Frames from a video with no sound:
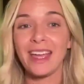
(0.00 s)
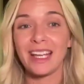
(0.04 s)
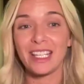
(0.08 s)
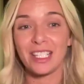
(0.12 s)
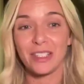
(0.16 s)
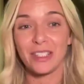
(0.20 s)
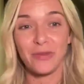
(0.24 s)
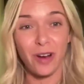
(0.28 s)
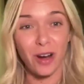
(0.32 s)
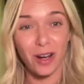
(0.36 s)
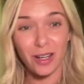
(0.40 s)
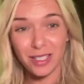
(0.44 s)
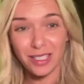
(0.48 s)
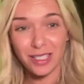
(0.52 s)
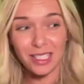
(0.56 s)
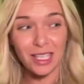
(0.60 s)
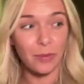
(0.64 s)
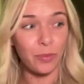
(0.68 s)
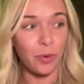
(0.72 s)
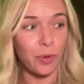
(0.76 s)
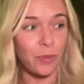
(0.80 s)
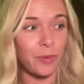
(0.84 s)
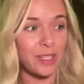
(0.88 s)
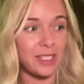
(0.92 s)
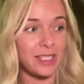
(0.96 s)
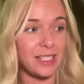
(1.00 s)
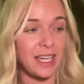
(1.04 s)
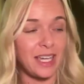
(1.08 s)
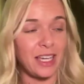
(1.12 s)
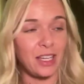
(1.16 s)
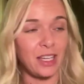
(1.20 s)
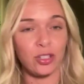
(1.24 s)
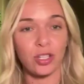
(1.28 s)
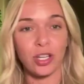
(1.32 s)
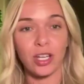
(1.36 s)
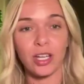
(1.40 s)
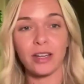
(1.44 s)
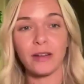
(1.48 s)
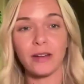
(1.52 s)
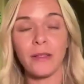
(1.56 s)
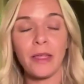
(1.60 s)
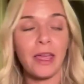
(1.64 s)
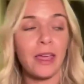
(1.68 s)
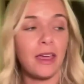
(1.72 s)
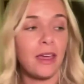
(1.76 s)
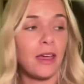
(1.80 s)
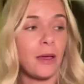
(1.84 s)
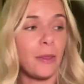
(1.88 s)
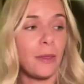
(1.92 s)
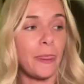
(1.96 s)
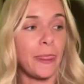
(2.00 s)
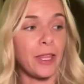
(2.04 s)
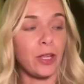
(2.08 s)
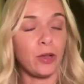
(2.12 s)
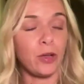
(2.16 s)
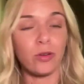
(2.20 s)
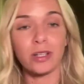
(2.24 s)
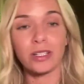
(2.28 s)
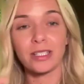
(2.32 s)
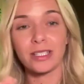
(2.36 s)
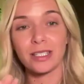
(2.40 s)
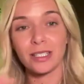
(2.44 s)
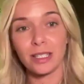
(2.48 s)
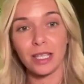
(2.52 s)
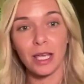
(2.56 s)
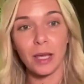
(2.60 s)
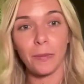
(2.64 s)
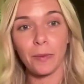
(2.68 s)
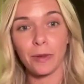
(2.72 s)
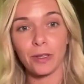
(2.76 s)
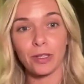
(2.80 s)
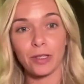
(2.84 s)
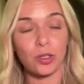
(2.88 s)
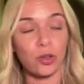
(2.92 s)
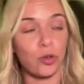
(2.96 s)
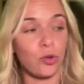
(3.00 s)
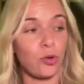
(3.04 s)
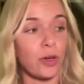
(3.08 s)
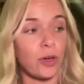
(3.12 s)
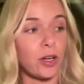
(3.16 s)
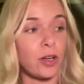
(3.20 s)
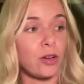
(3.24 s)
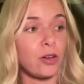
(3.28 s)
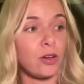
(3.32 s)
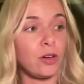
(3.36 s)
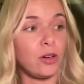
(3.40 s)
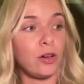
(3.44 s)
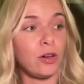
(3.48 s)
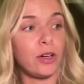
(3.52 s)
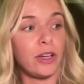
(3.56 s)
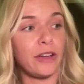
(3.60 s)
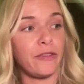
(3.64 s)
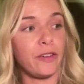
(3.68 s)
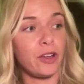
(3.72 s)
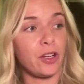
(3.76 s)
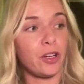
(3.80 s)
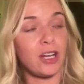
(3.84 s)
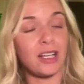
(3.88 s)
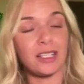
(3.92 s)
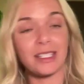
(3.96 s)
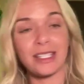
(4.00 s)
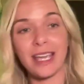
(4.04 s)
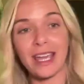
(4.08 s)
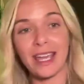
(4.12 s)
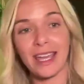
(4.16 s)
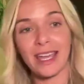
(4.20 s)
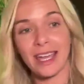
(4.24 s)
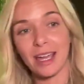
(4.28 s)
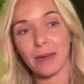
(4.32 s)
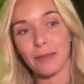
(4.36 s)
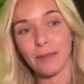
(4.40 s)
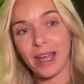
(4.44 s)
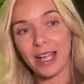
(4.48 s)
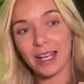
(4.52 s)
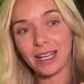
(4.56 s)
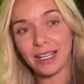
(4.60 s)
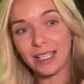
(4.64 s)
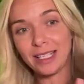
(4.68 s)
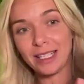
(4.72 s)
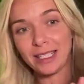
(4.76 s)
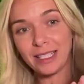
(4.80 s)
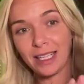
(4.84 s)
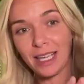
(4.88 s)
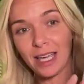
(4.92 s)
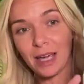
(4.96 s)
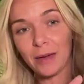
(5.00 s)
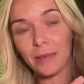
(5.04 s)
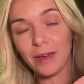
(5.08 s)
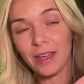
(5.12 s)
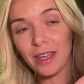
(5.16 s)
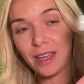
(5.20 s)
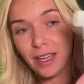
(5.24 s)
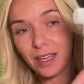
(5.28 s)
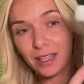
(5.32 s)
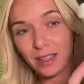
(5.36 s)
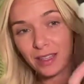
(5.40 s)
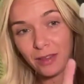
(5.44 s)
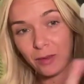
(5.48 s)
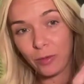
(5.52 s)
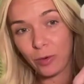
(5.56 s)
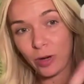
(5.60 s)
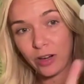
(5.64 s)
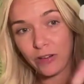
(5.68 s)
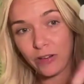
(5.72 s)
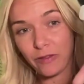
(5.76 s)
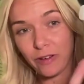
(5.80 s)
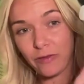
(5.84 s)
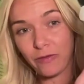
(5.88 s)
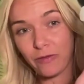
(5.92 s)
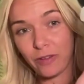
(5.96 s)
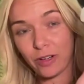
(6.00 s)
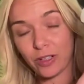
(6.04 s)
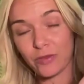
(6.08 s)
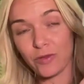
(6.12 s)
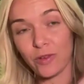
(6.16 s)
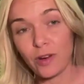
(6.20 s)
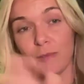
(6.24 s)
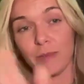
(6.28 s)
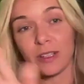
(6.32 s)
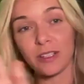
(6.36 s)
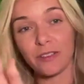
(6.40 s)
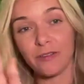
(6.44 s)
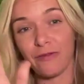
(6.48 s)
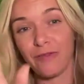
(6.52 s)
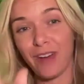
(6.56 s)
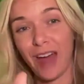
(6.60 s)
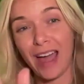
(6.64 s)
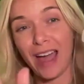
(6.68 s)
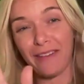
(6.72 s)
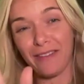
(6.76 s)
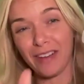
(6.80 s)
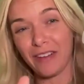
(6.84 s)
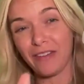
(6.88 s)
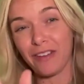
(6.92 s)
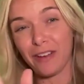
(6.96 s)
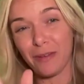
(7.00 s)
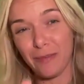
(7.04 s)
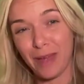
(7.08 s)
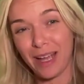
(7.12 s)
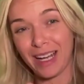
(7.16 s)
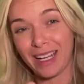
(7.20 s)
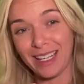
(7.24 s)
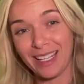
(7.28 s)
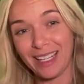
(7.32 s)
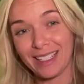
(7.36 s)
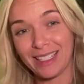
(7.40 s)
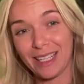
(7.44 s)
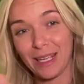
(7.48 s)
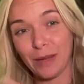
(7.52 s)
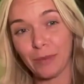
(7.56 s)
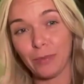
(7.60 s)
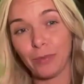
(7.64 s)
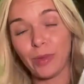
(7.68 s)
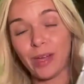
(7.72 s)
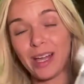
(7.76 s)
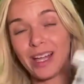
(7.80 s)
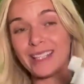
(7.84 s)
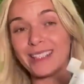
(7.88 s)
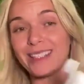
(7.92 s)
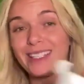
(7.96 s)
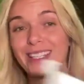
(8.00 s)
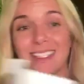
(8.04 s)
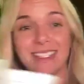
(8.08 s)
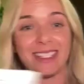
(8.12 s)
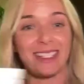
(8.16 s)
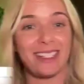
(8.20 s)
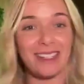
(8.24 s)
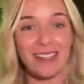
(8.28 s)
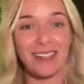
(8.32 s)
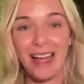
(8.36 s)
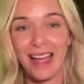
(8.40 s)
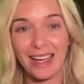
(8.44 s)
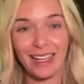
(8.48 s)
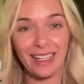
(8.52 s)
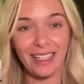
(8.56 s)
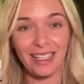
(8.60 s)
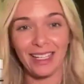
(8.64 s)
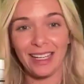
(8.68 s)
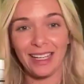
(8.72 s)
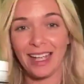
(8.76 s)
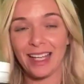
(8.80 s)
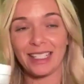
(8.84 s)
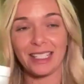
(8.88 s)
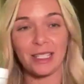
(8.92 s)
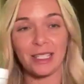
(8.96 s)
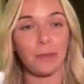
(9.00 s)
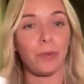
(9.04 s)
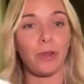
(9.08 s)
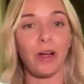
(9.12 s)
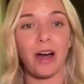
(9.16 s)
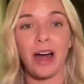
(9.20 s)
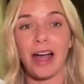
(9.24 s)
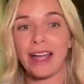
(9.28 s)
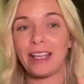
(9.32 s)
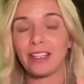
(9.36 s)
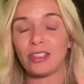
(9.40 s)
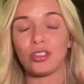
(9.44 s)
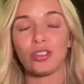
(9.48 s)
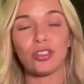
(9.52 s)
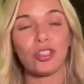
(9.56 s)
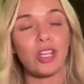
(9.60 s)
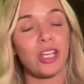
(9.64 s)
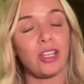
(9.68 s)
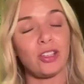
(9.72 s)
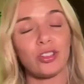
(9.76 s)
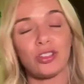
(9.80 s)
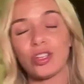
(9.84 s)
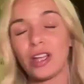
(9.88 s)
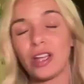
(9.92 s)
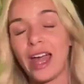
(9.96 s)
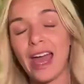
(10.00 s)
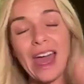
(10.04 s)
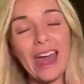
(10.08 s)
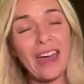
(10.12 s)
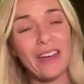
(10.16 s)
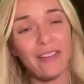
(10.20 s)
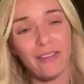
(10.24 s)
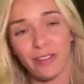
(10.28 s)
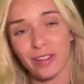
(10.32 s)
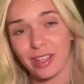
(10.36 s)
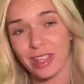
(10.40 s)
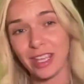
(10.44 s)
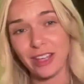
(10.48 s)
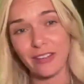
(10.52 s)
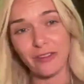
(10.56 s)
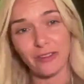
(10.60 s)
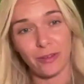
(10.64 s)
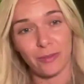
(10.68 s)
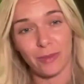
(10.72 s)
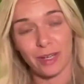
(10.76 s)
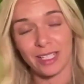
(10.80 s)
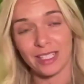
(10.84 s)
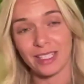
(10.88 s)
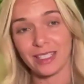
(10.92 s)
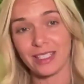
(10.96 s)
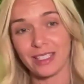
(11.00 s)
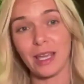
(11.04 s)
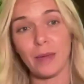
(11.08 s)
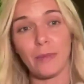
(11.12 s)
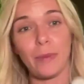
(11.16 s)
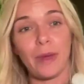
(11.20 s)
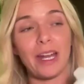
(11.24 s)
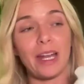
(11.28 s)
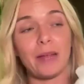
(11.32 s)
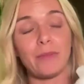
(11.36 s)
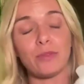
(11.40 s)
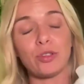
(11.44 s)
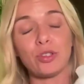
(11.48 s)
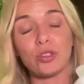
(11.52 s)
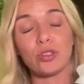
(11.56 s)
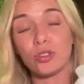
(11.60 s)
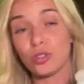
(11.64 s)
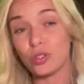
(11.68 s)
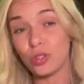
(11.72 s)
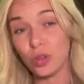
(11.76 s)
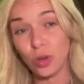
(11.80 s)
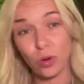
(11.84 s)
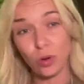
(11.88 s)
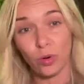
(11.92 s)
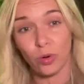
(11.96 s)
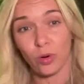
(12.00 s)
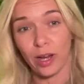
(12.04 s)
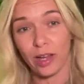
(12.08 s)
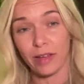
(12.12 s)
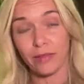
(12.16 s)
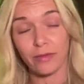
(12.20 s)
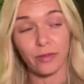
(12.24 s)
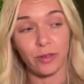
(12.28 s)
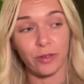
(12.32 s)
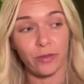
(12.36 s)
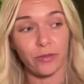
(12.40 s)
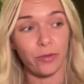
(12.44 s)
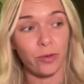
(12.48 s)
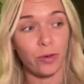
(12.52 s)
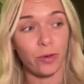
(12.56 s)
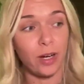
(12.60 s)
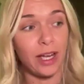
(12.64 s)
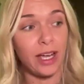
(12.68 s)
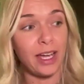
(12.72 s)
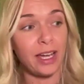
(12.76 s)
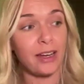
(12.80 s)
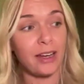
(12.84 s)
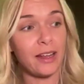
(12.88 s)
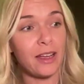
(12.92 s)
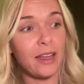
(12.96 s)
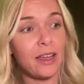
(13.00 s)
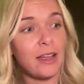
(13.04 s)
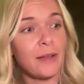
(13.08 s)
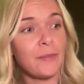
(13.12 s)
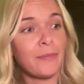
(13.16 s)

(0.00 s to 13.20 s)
As far as supplementation, your sleep is critical. If you're not taking a magnesium, the one from First Form is 5 different magnesium blends. It's a 90-day supply. It's changed everything for my sleep, and I'm so grateful for it.